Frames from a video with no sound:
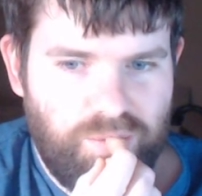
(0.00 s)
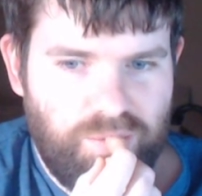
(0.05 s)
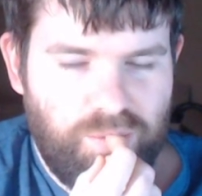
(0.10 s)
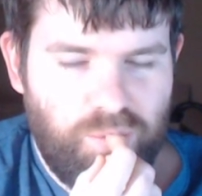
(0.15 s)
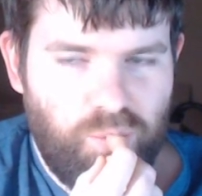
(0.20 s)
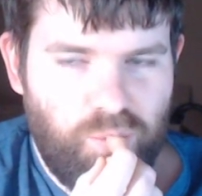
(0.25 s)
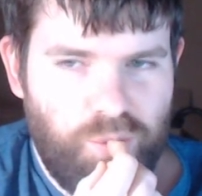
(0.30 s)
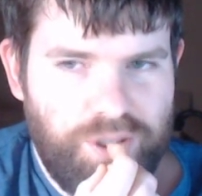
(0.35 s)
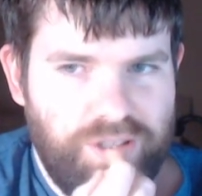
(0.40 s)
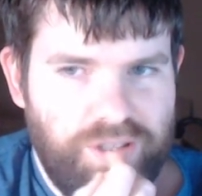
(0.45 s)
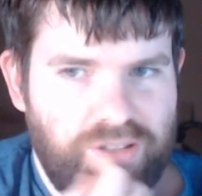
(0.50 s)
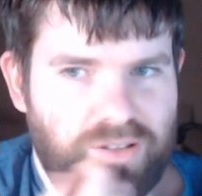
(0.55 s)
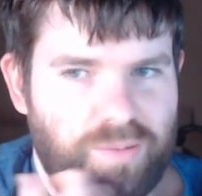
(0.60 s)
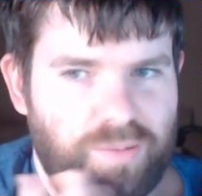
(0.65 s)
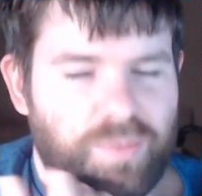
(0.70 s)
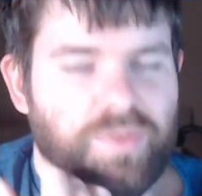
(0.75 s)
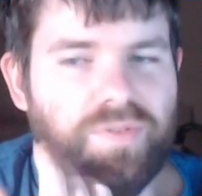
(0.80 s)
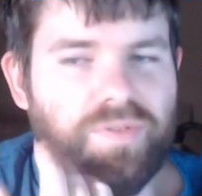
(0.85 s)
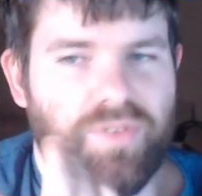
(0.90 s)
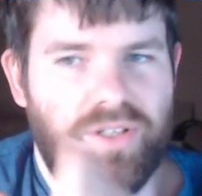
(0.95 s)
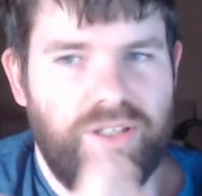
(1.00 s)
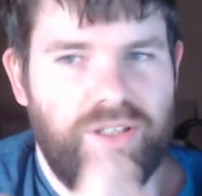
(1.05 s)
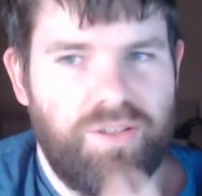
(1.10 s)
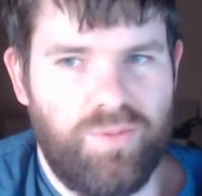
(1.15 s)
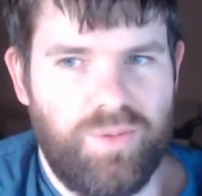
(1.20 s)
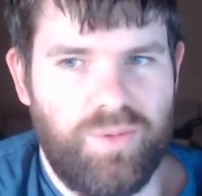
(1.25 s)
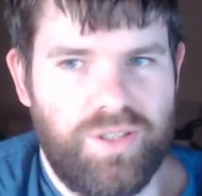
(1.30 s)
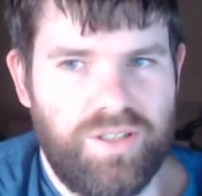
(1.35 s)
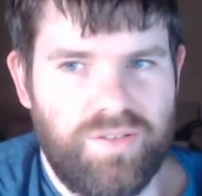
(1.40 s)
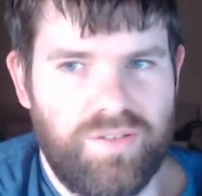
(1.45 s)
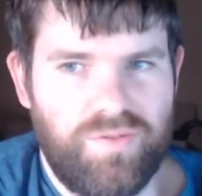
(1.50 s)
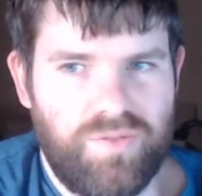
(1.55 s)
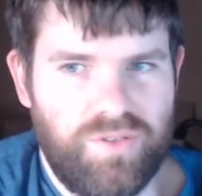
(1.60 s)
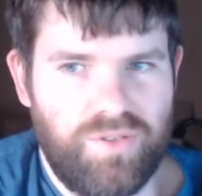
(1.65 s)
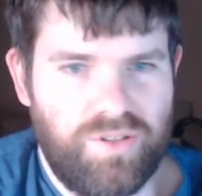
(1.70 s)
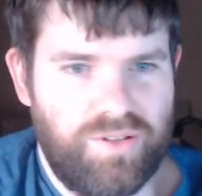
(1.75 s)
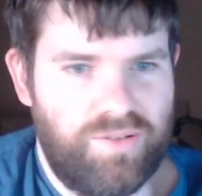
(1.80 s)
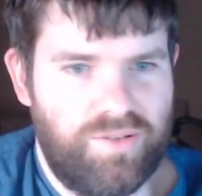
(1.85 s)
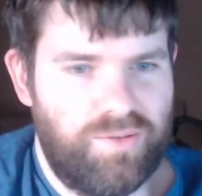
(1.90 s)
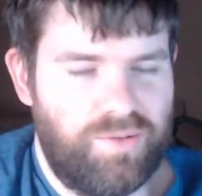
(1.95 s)
We need to provide a way for
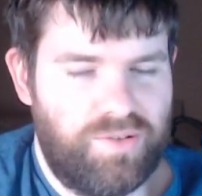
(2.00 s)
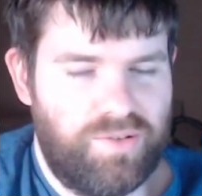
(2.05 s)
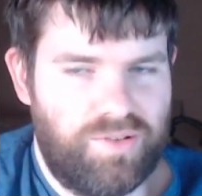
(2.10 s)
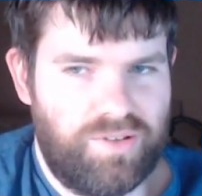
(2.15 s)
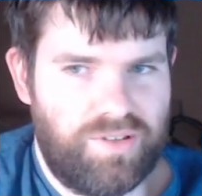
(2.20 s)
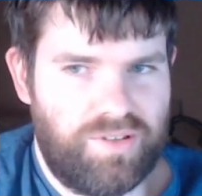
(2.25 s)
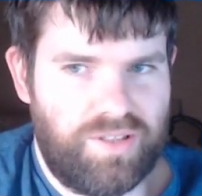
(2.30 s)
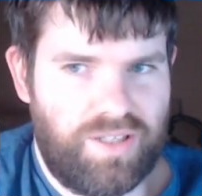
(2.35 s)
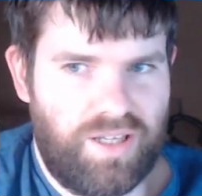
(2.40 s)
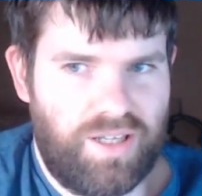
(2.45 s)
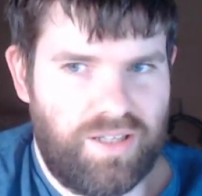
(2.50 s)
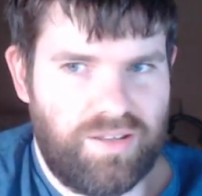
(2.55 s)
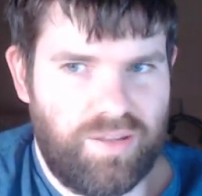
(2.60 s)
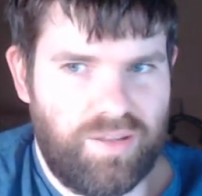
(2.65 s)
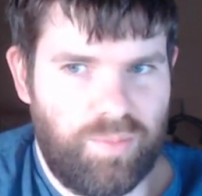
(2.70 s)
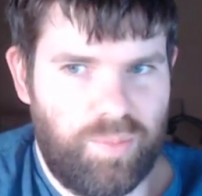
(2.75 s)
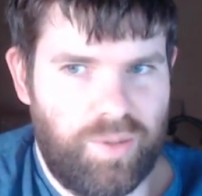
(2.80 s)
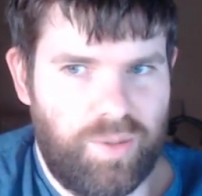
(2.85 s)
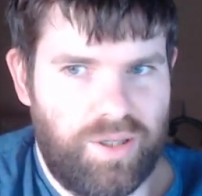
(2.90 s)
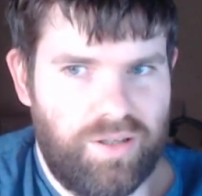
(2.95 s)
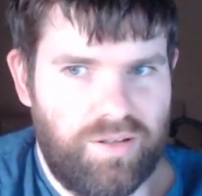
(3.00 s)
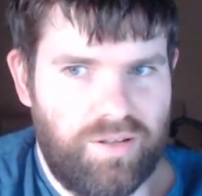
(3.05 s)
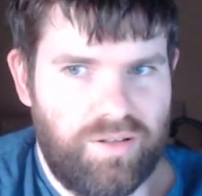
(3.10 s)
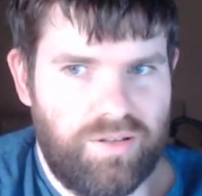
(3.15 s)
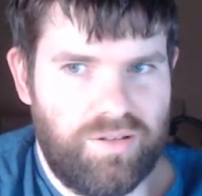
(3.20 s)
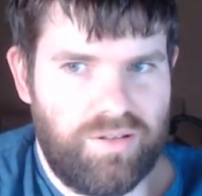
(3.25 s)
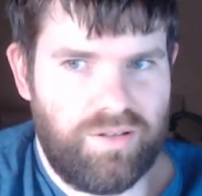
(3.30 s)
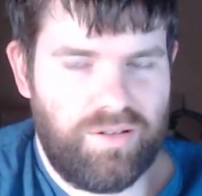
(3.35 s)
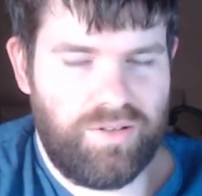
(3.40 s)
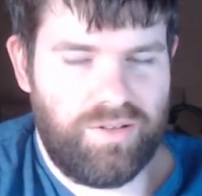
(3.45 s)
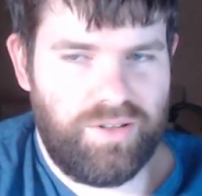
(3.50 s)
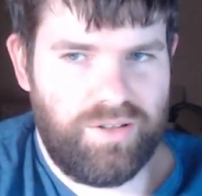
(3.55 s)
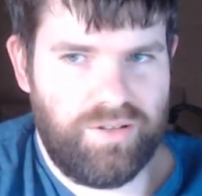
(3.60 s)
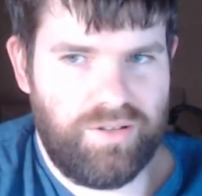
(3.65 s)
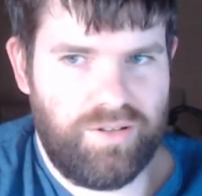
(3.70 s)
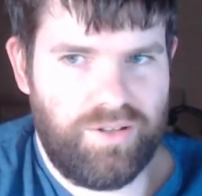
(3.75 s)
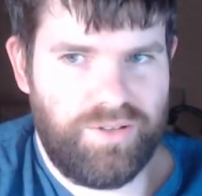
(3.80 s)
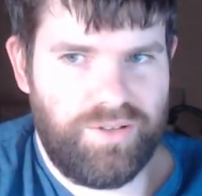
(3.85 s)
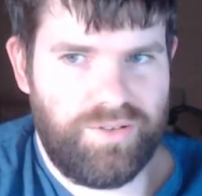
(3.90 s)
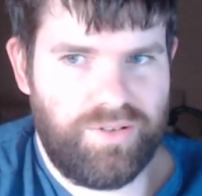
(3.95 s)
the user to get the
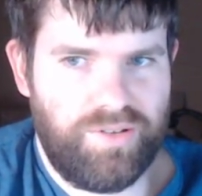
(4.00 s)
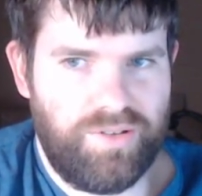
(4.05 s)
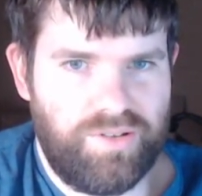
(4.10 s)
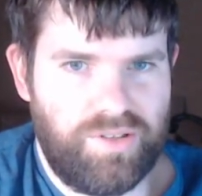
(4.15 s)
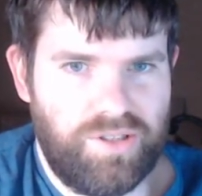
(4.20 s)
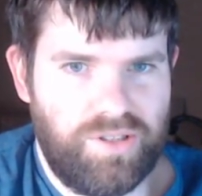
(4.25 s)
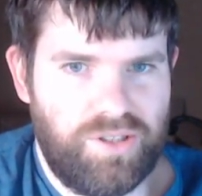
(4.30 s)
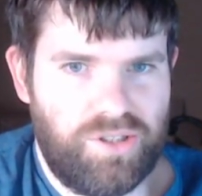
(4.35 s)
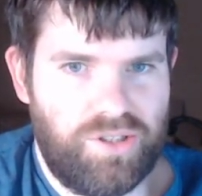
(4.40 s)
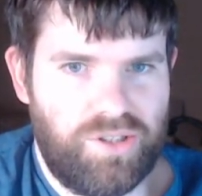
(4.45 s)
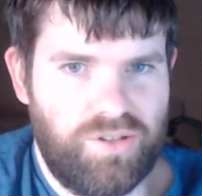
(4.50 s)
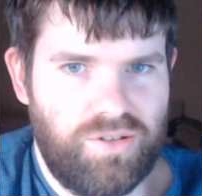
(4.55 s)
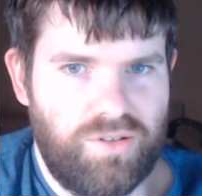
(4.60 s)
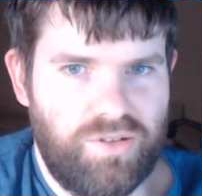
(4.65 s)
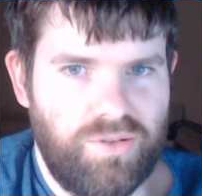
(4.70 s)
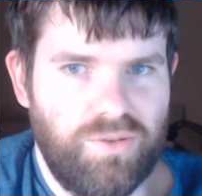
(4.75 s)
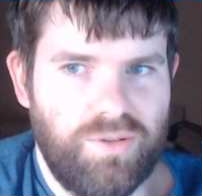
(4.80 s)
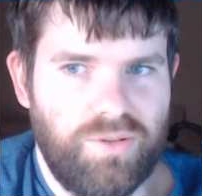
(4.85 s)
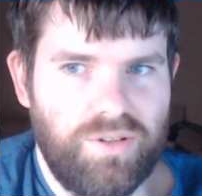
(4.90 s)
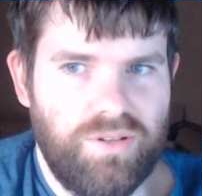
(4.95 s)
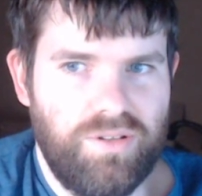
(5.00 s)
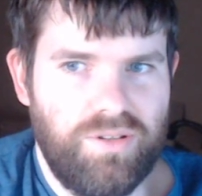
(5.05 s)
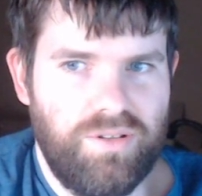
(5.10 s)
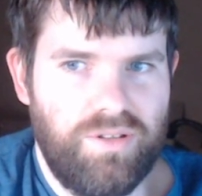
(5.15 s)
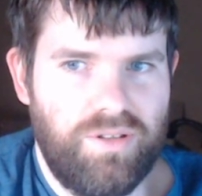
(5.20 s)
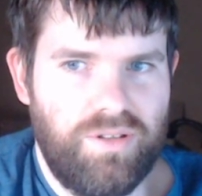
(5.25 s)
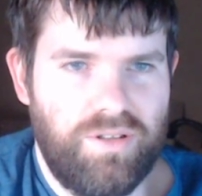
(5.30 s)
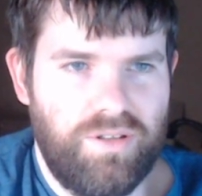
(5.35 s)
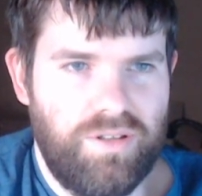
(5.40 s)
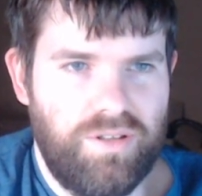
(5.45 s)
authorization token,